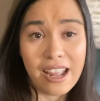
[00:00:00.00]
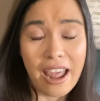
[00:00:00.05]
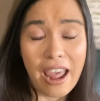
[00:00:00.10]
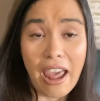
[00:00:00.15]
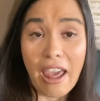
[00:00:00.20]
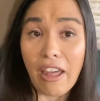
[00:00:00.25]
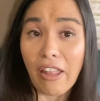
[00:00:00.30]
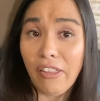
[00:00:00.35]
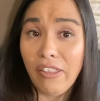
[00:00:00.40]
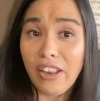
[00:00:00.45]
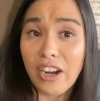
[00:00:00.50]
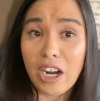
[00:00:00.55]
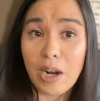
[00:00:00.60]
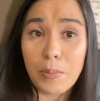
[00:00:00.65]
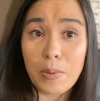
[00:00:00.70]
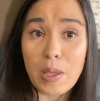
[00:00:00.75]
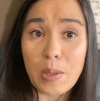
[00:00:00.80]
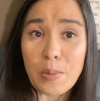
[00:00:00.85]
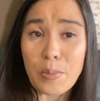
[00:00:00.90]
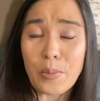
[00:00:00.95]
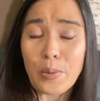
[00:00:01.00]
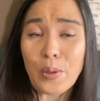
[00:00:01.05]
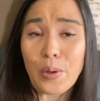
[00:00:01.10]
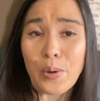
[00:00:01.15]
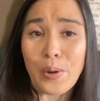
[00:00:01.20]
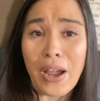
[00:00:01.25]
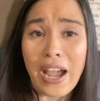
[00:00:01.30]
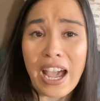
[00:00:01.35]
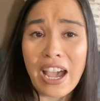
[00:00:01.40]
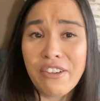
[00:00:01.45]
and there are people
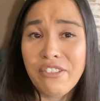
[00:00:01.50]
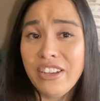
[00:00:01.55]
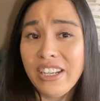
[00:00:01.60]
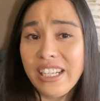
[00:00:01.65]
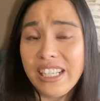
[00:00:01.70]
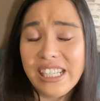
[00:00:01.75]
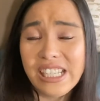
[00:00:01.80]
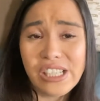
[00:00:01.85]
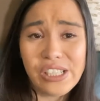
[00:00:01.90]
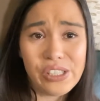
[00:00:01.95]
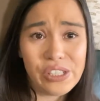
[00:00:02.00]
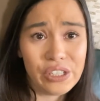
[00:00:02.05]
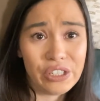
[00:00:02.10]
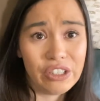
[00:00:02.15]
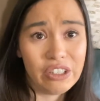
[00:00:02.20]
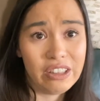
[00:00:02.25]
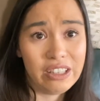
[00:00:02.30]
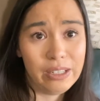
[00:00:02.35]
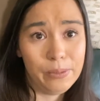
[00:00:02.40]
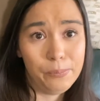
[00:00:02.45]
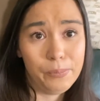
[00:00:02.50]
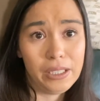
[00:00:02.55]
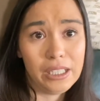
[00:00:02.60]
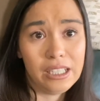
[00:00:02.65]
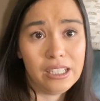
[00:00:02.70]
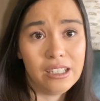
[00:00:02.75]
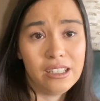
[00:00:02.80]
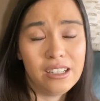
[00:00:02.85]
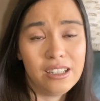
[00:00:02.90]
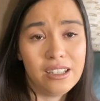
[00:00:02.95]
who have it easier than
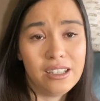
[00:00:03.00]
me.